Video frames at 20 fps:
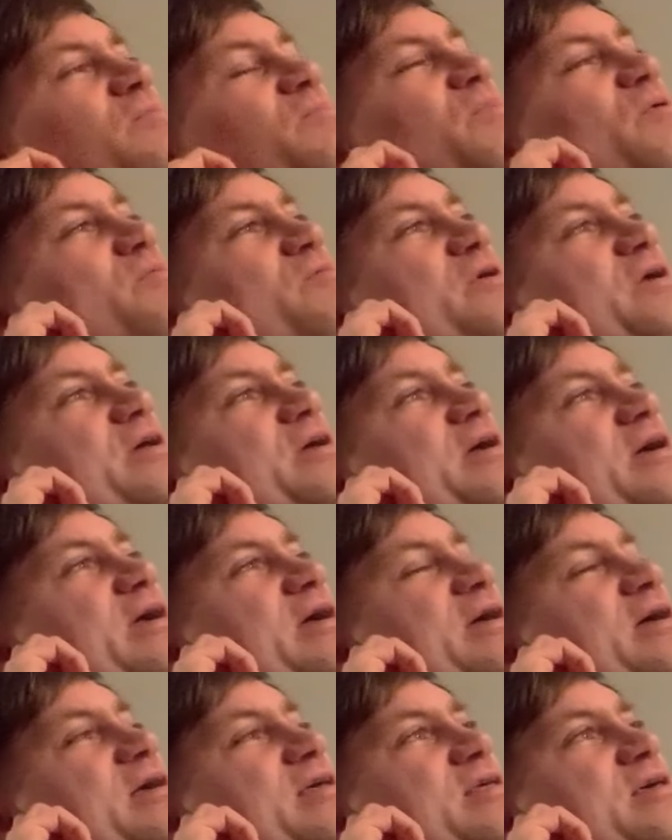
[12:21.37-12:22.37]
But we,
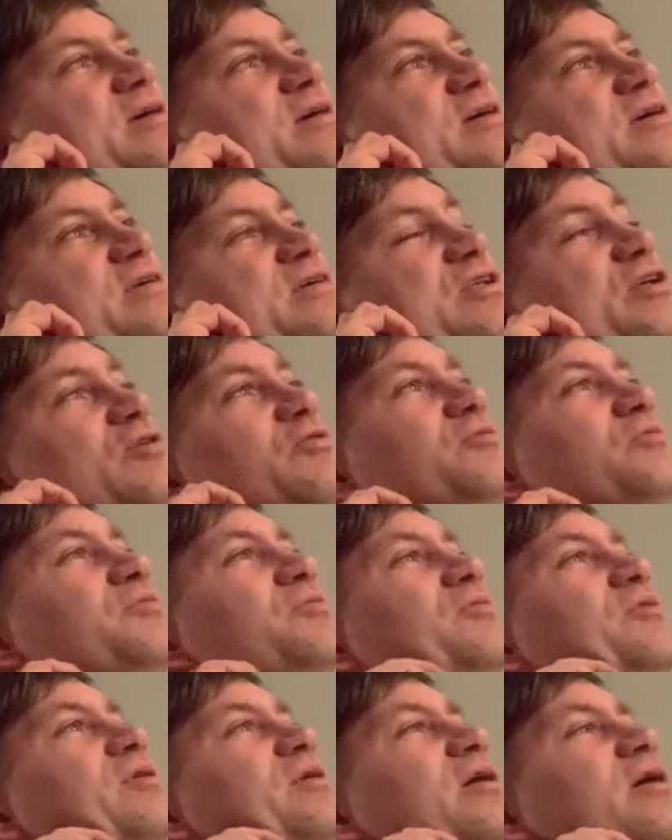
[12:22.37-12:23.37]
you
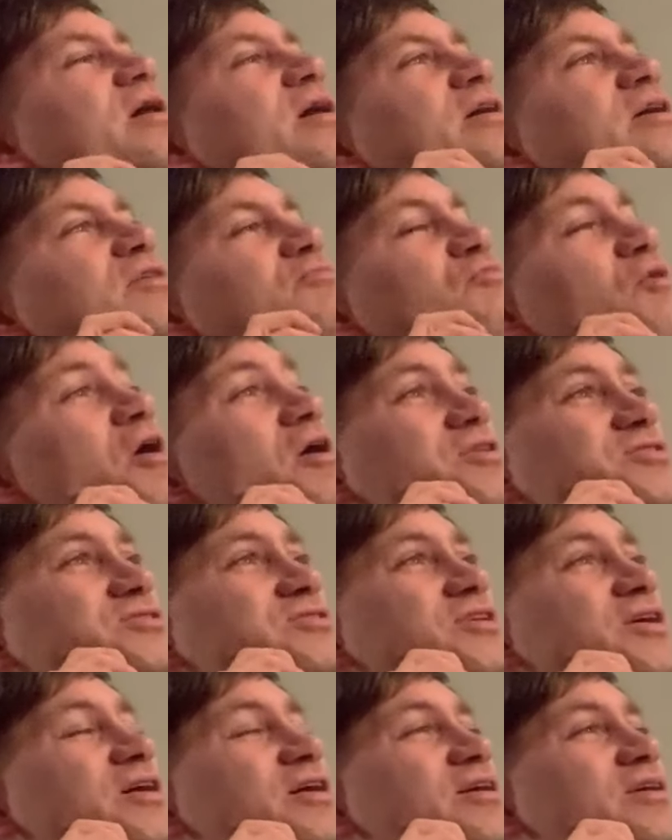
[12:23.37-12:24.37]
know, Ewoks,
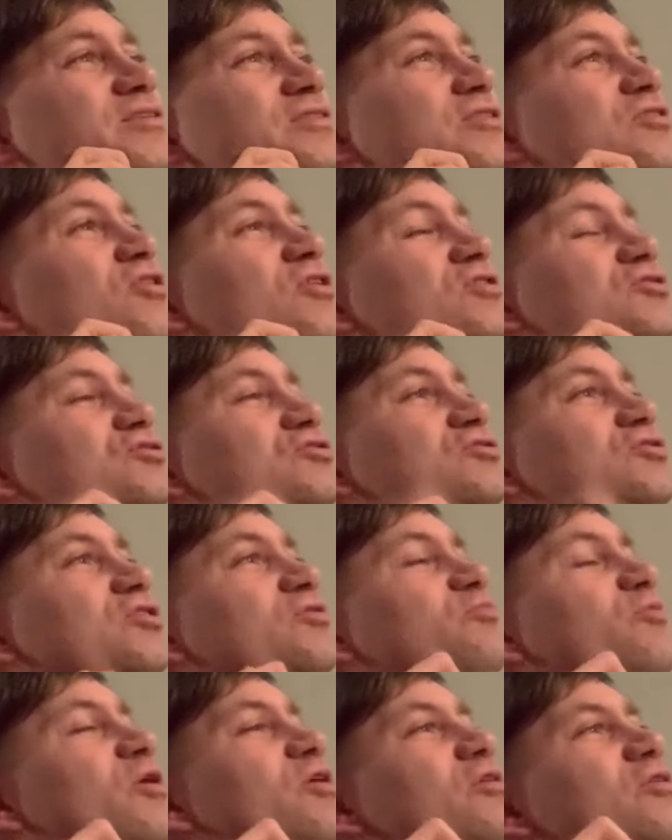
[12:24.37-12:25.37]
uh, the cartoon
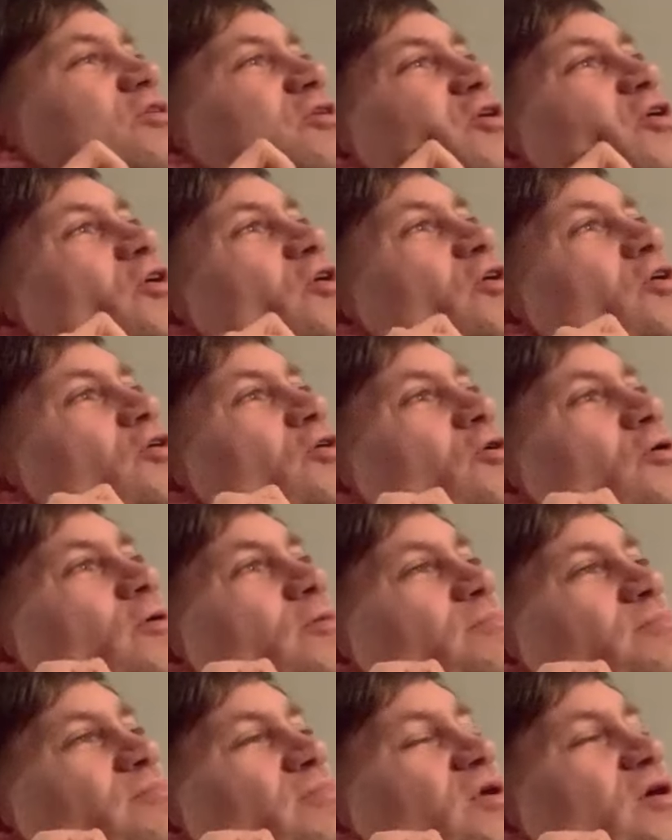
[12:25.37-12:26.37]
did well.
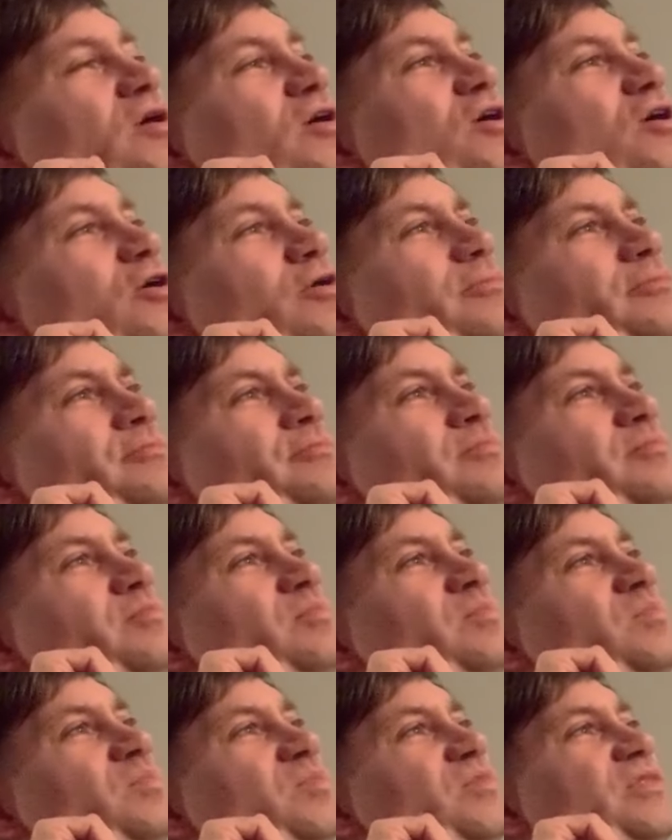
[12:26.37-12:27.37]
Um,
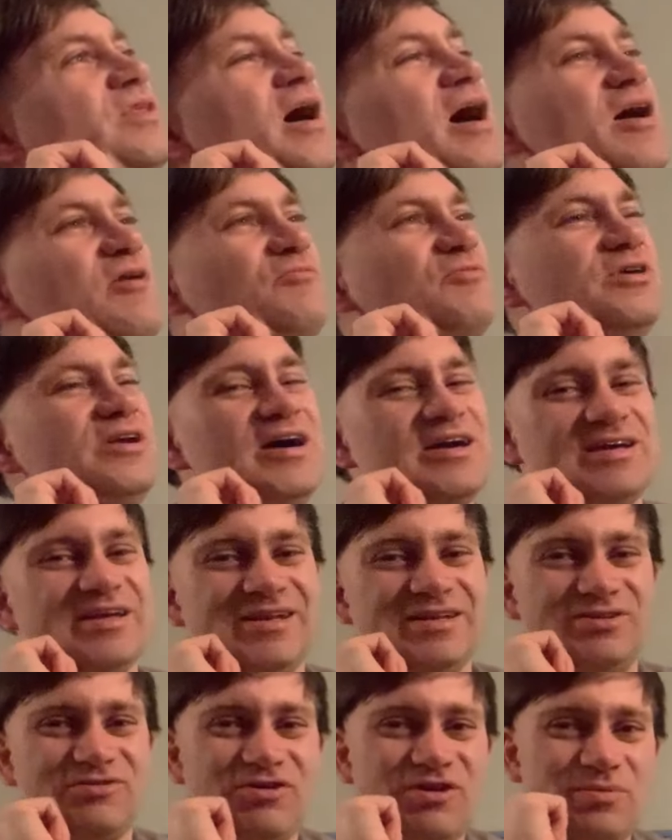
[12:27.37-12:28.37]
nah, we're not
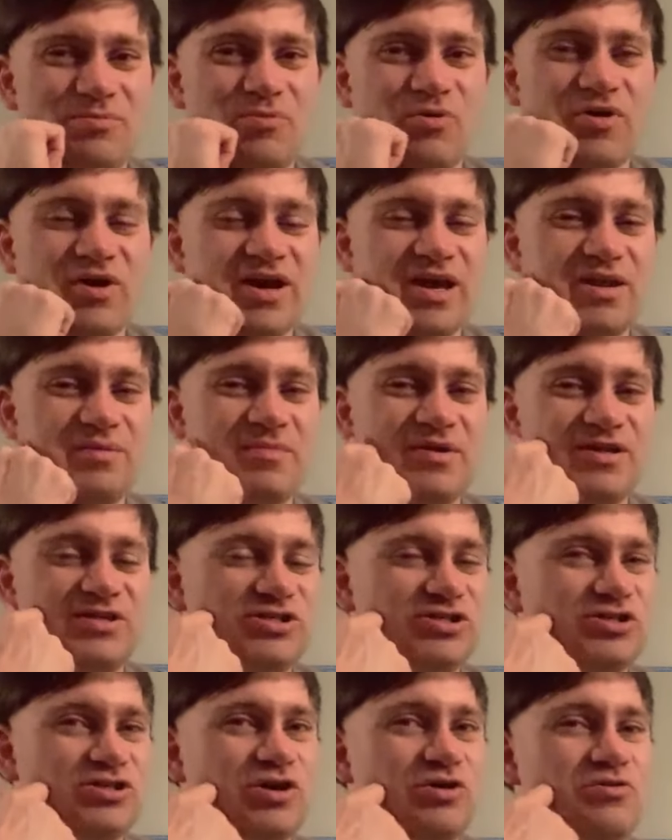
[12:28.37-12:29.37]
gonna do any more animated
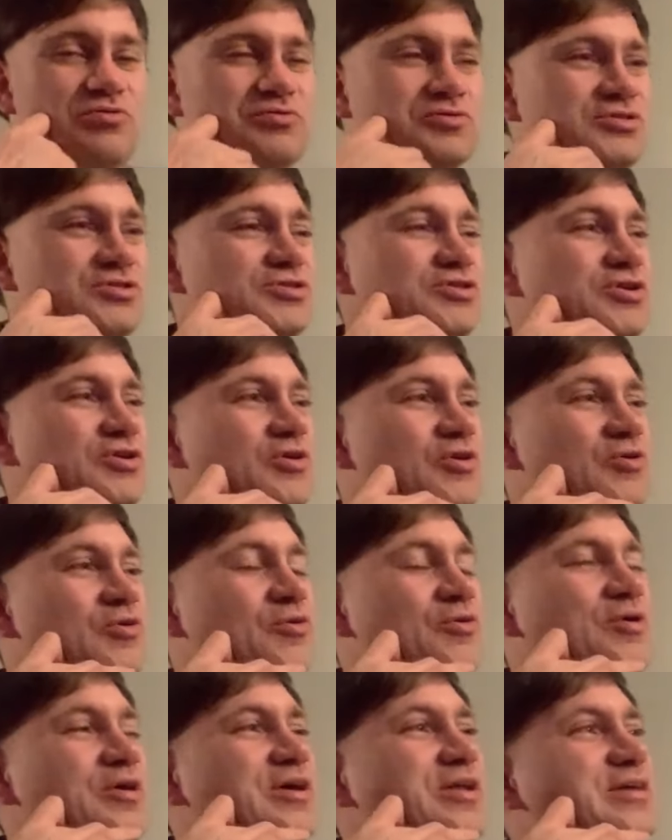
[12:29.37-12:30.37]
shows
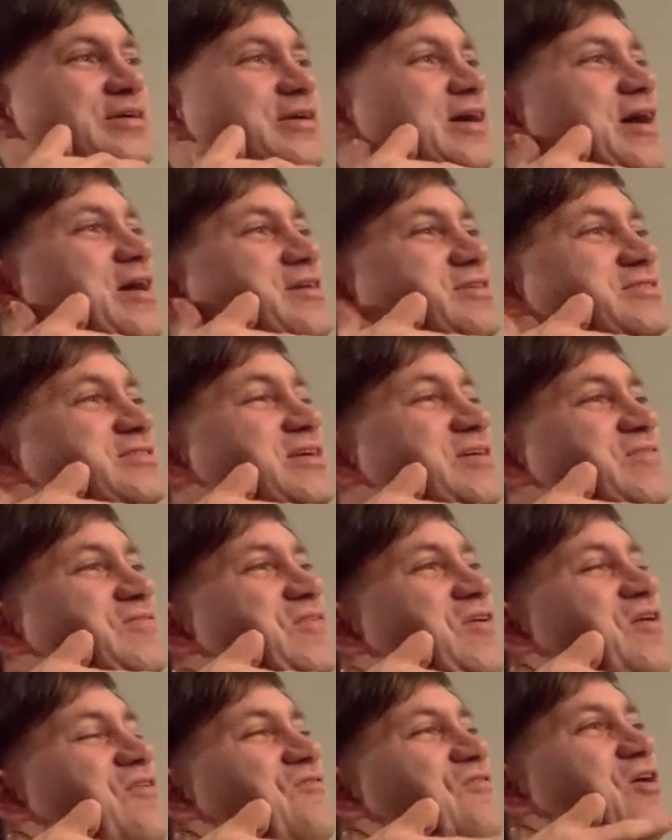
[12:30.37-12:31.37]
in a galaxy
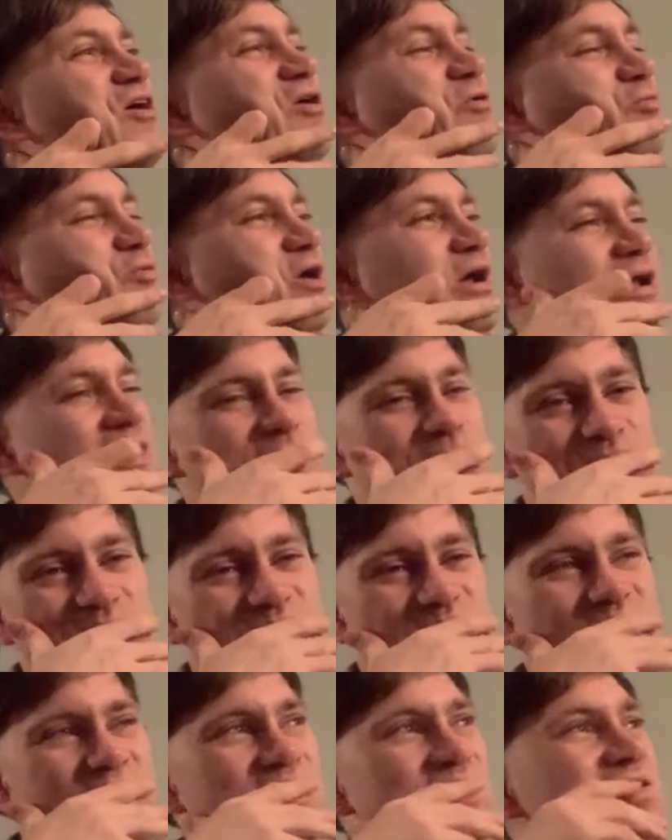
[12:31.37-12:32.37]
far, far away.
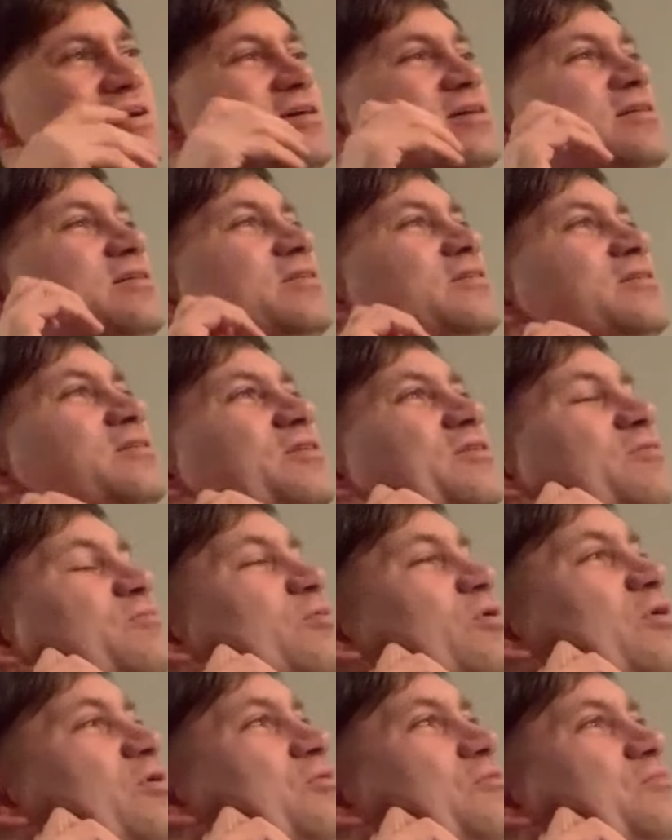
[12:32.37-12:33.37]

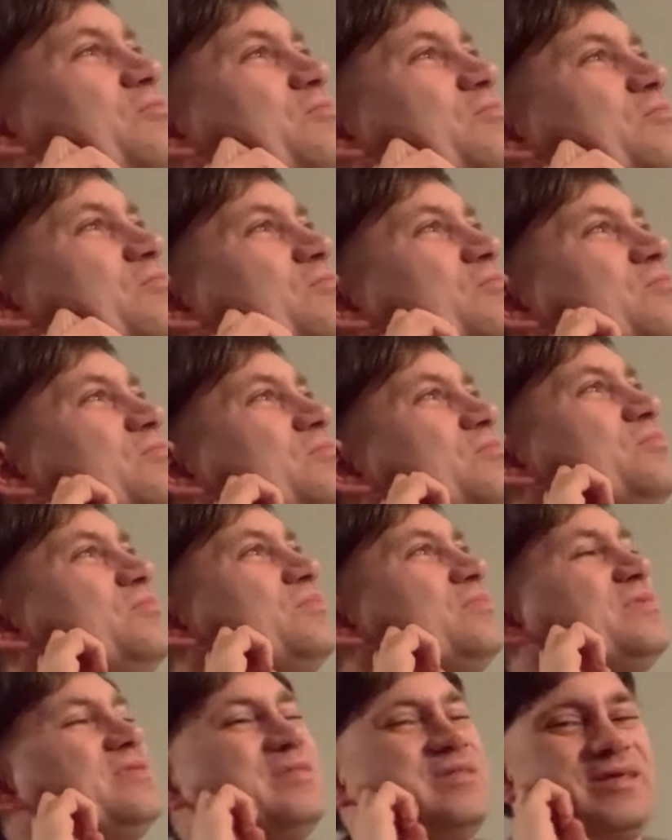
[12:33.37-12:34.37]
Well,
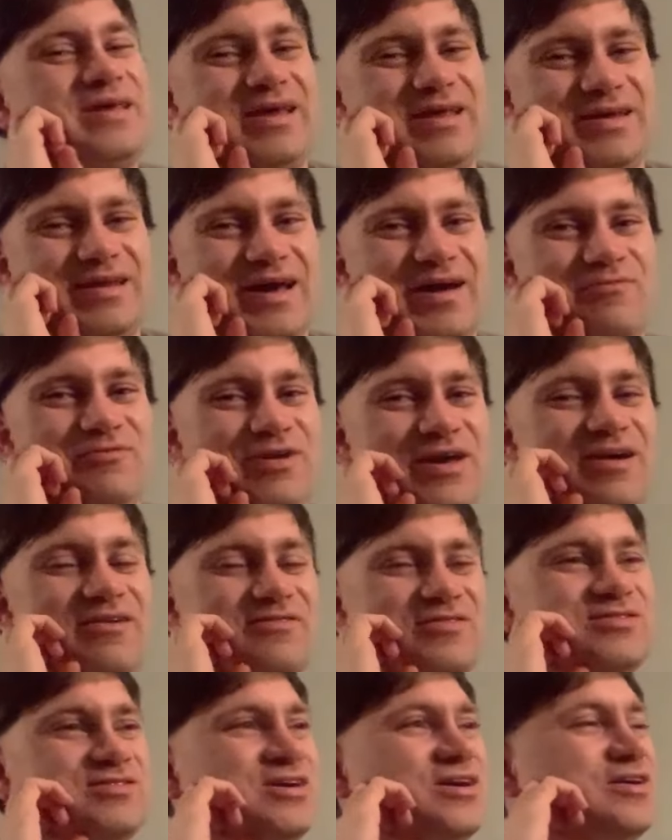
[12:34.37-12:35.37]
and now we
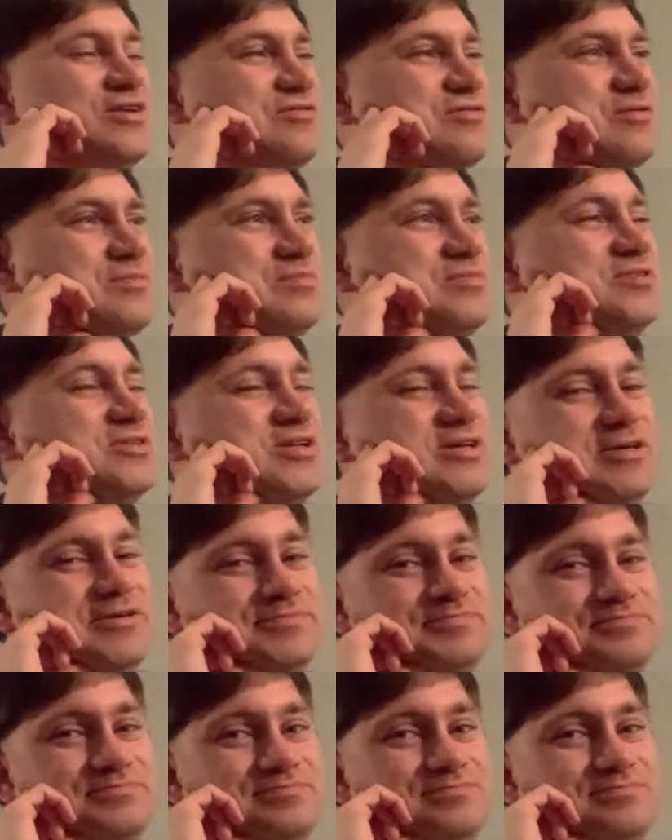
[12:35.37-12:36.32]
have a ton of them today.